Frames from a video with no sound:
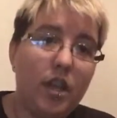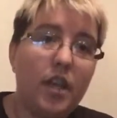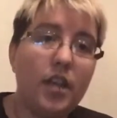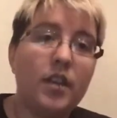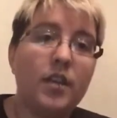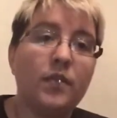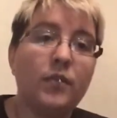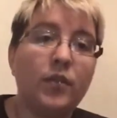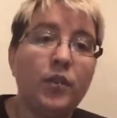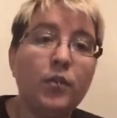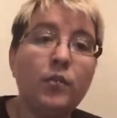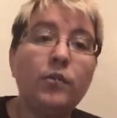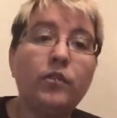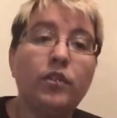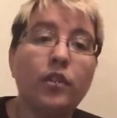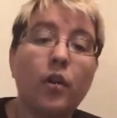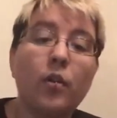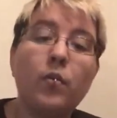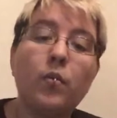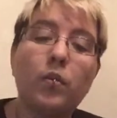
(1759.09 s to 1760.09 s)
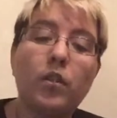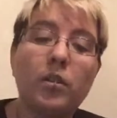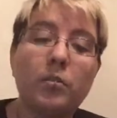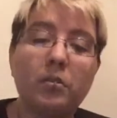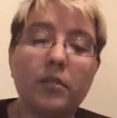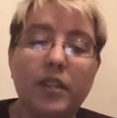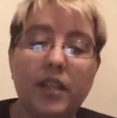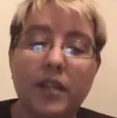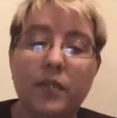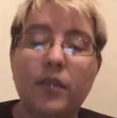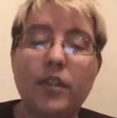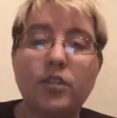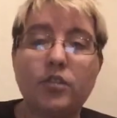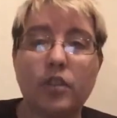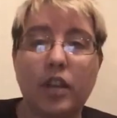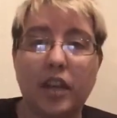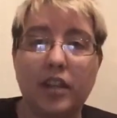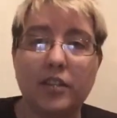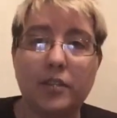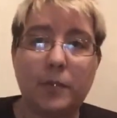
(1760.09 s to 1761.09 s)
If you don't want to believe in
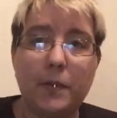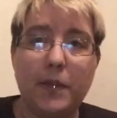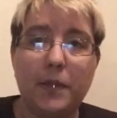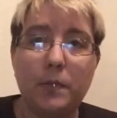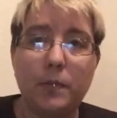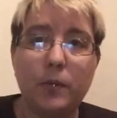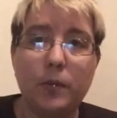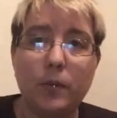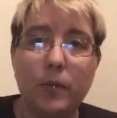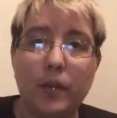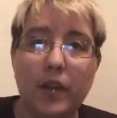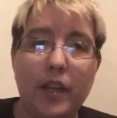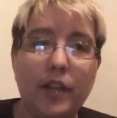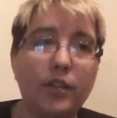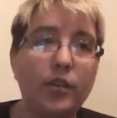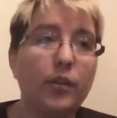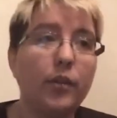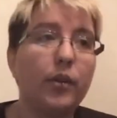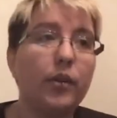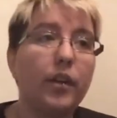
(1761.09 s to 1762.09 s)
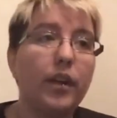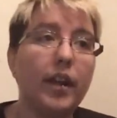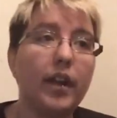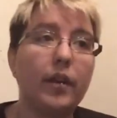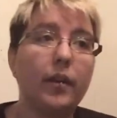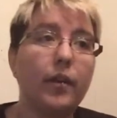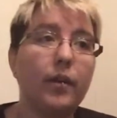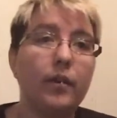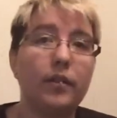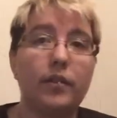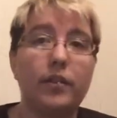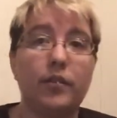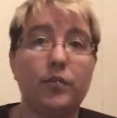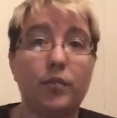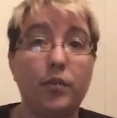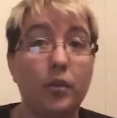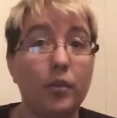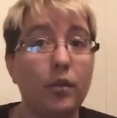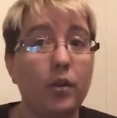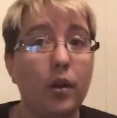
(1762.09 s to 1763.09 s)
trans people and you're
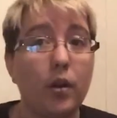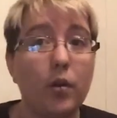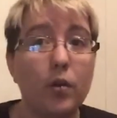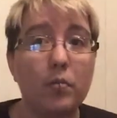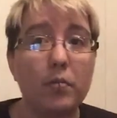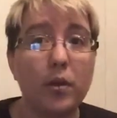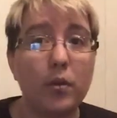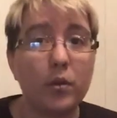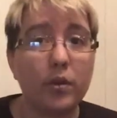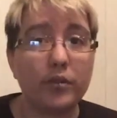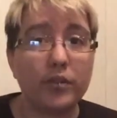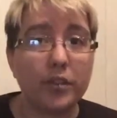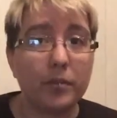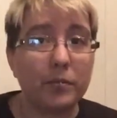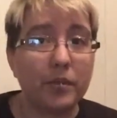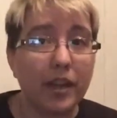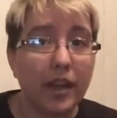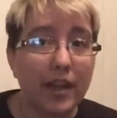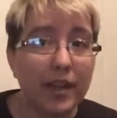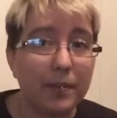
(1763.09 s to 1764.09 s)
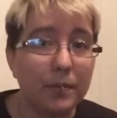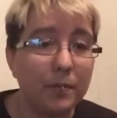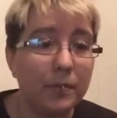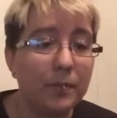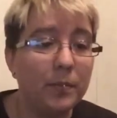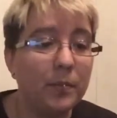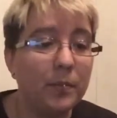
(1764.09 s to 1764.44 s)
a homo of some type,